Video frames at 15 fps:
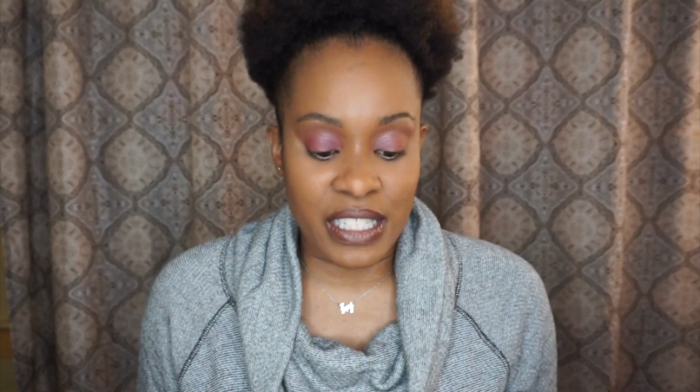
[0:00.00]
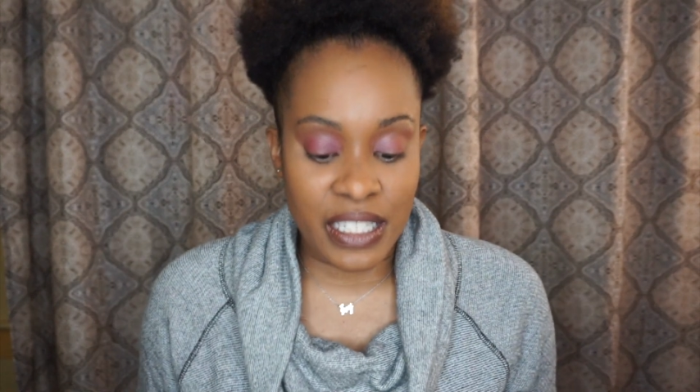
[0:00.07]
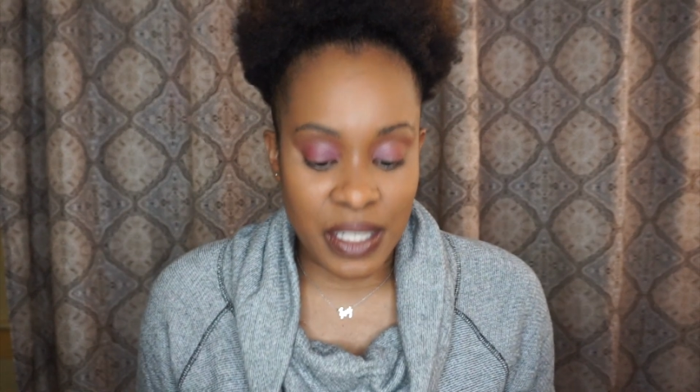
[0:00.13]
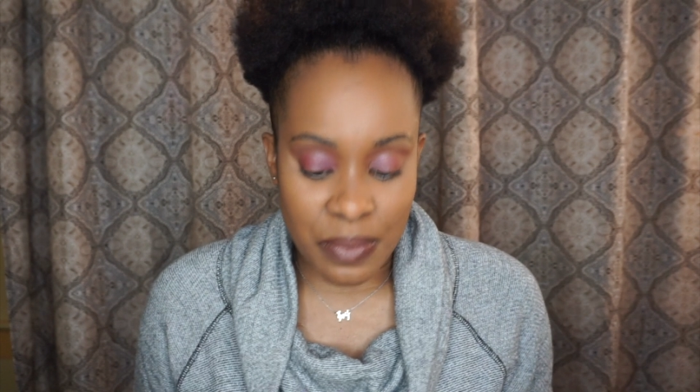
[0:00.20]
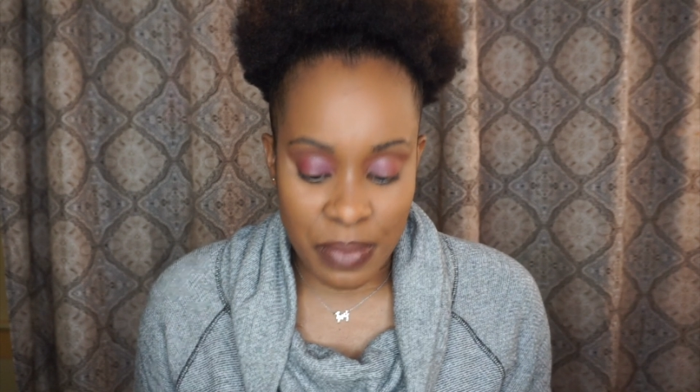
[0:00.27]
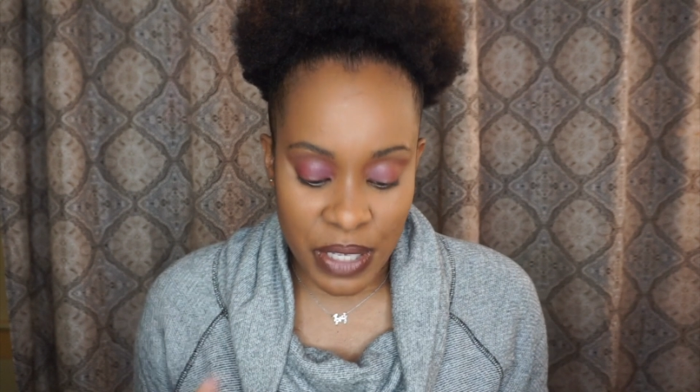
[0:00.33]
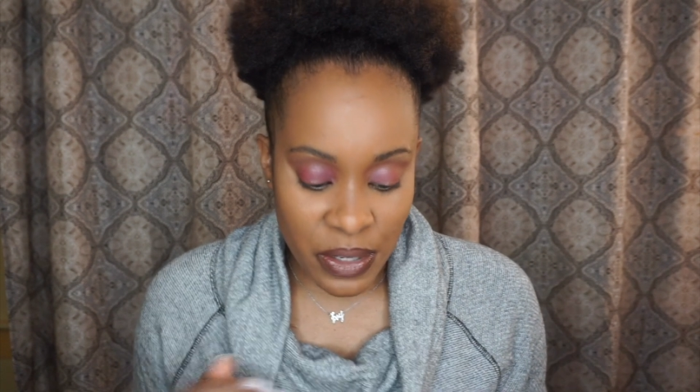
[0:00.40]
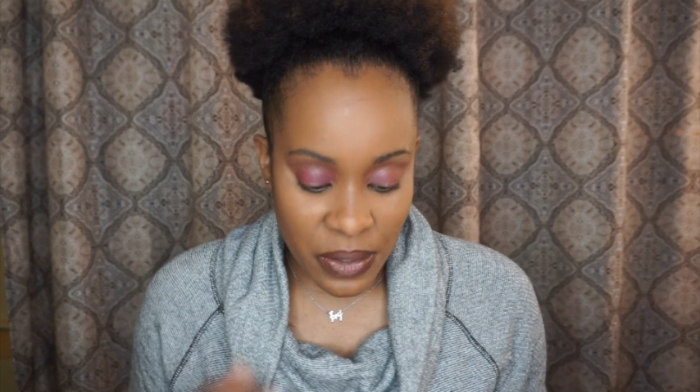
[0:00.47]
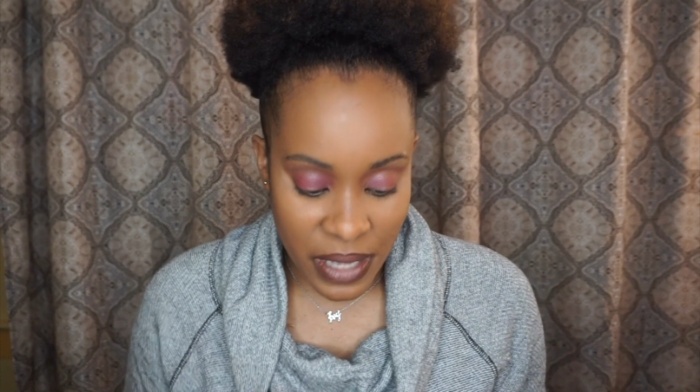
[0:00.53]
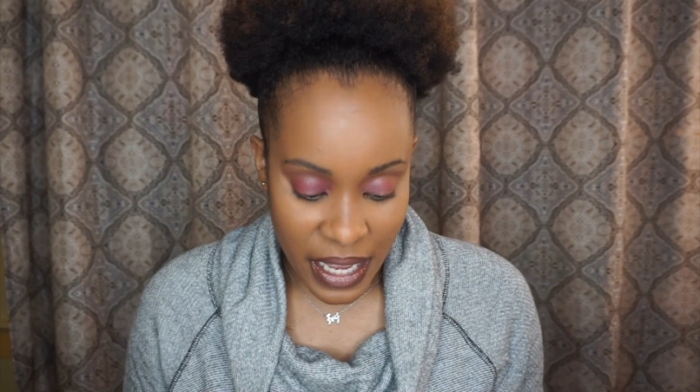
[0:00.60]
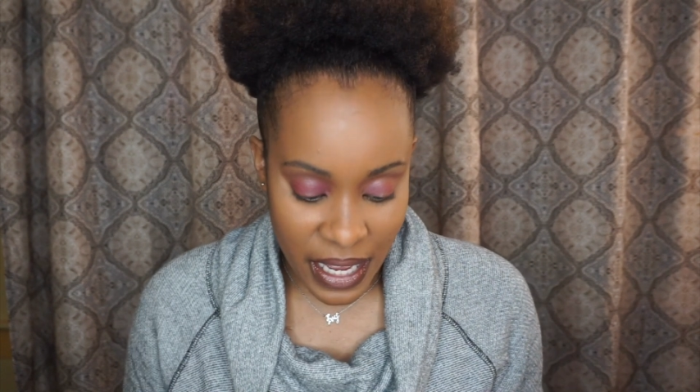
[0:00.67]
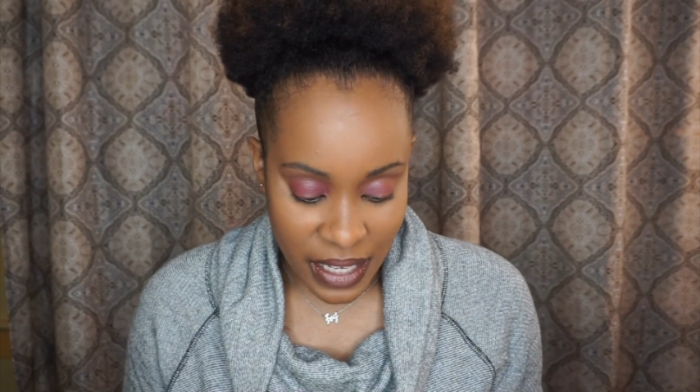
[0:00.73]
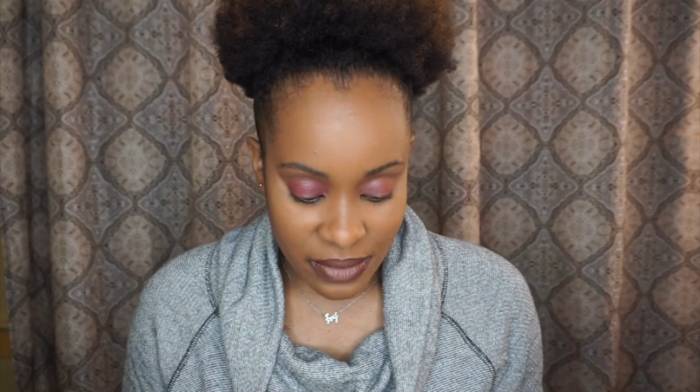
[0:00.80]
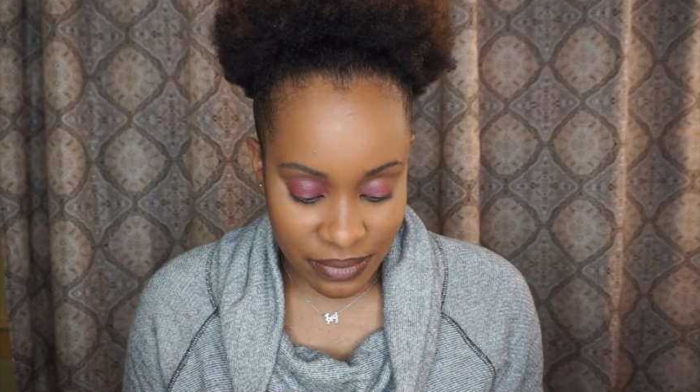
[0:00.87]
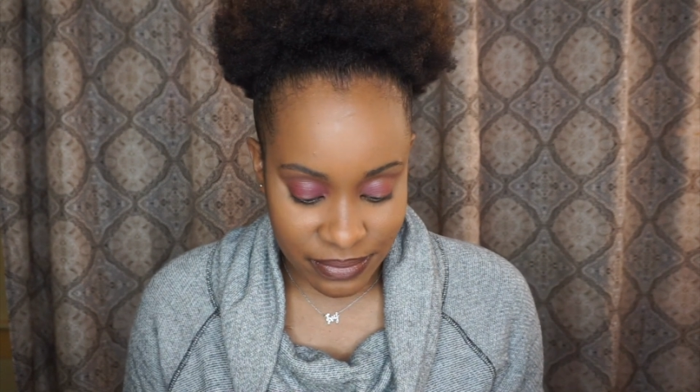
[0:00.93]
gonna be
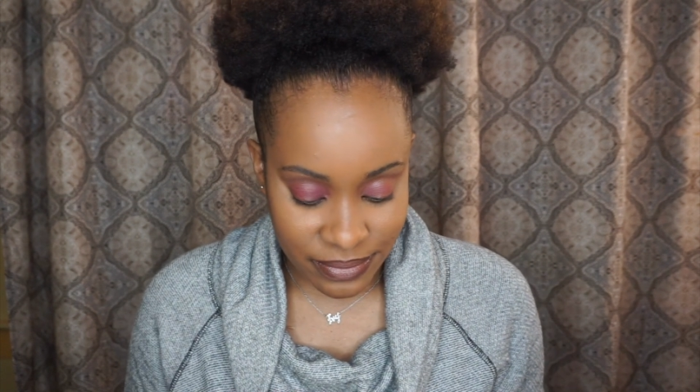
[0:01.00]
okay.